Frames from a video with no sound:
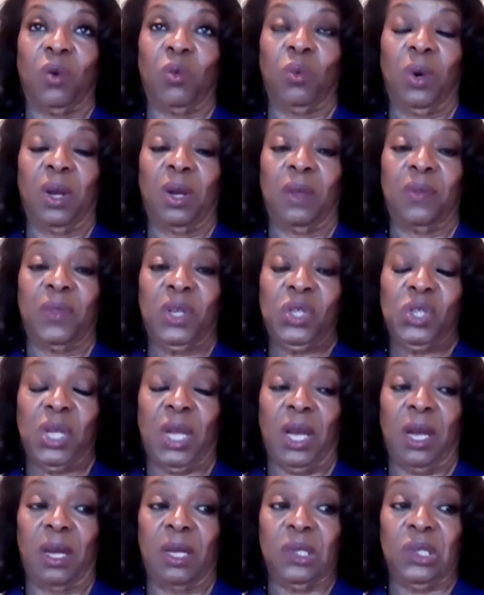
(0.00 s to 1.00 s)
one of the
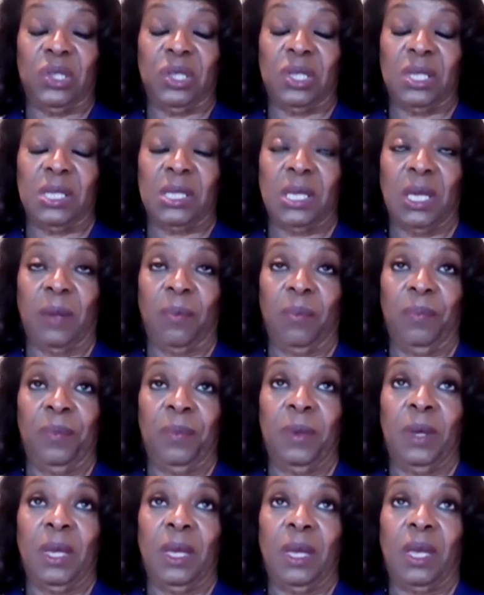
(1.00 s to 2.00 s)
challenges
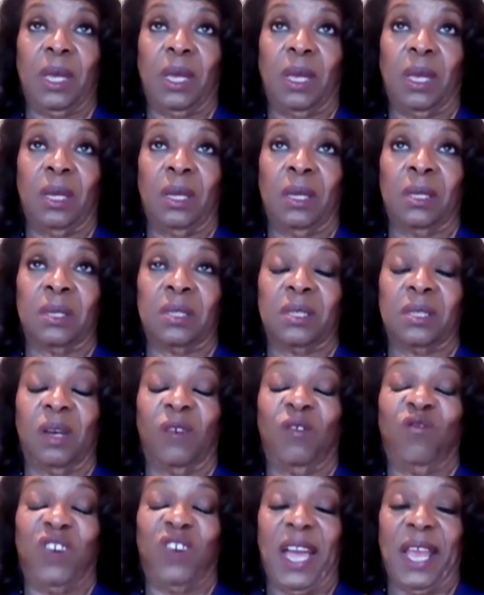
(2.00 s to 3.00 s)

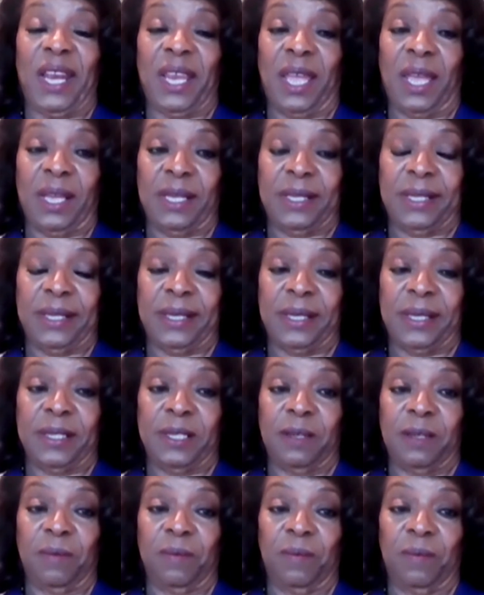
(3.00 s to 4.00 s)
is finances.